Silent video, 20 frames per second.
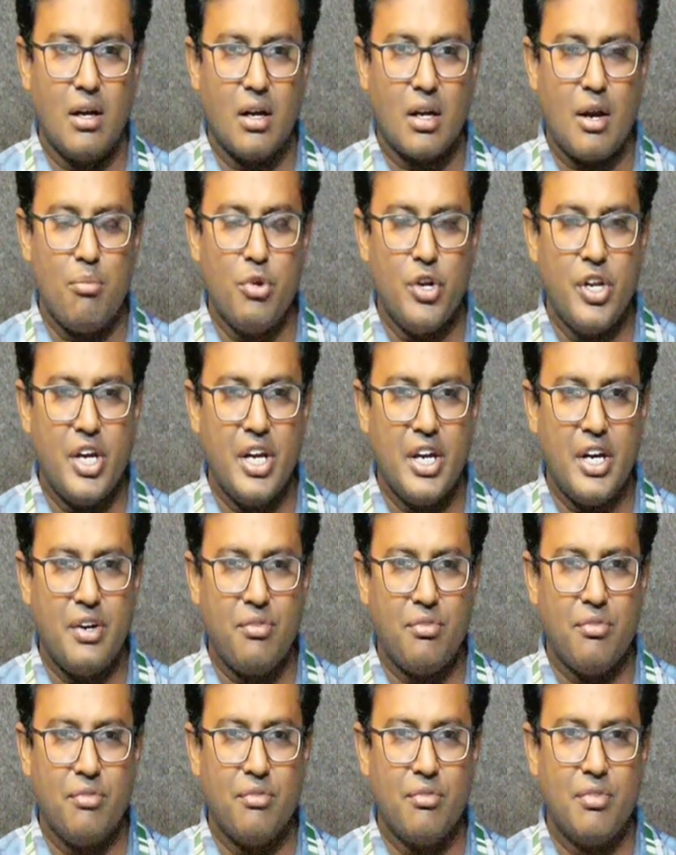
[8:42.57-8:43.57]
communicate
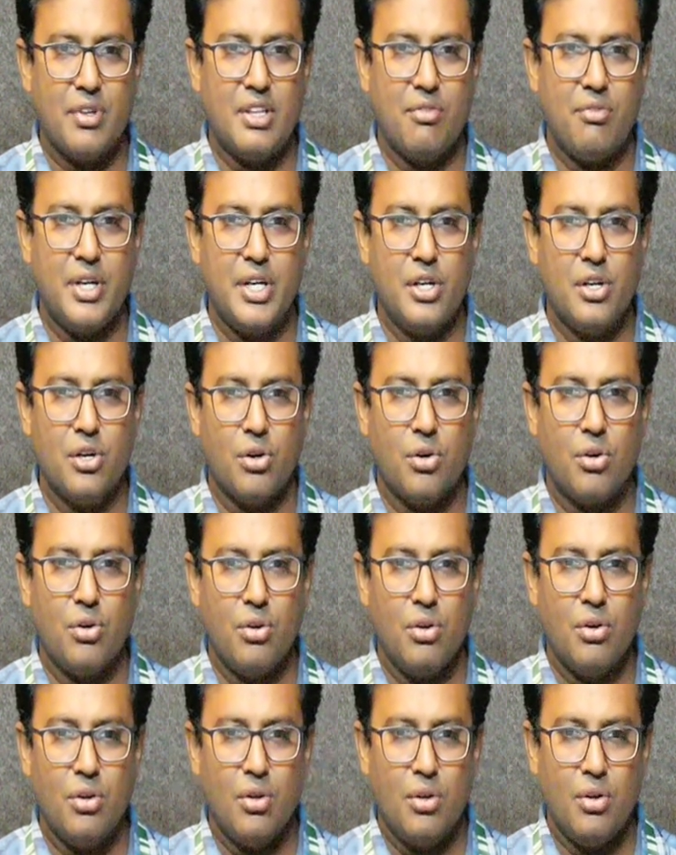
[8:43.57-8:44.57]
with the window
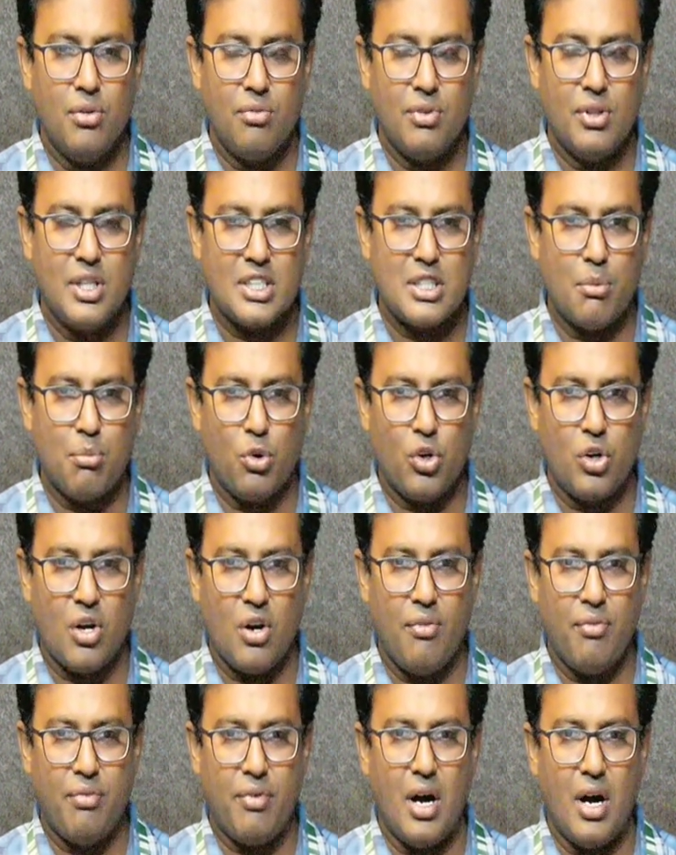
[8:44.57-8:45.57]
with the support
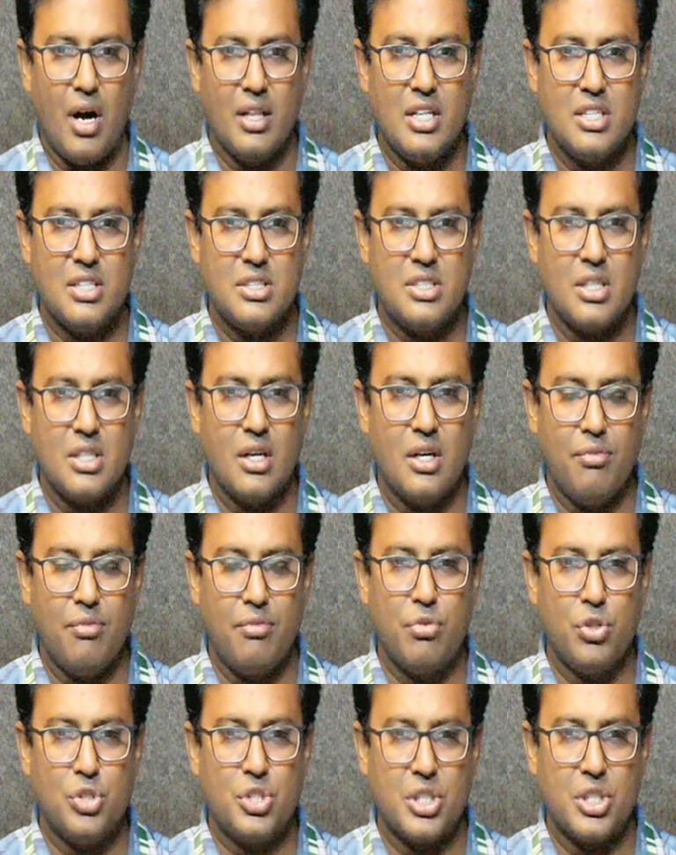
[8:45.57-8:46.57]
of all these
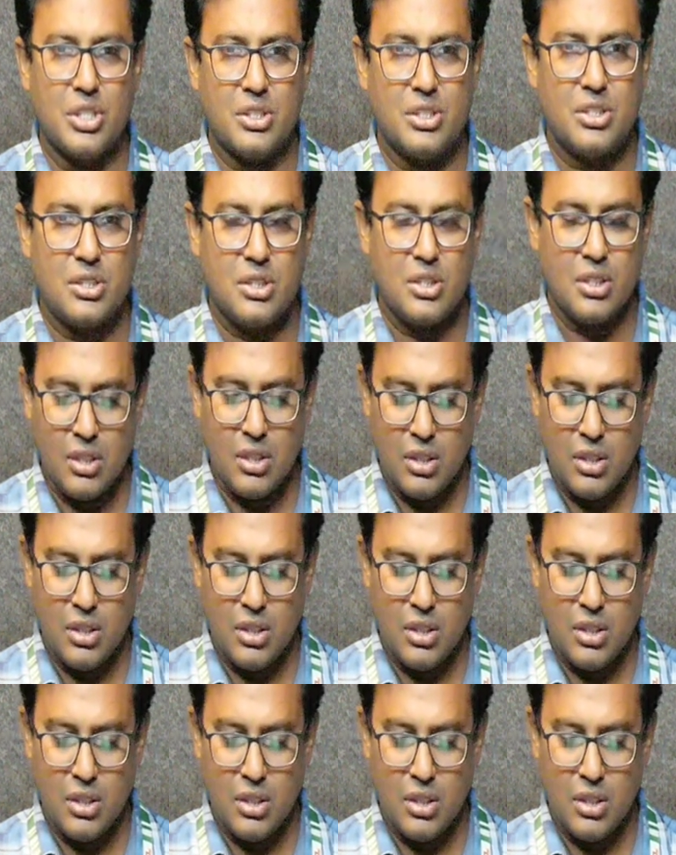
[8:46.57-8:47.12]
features.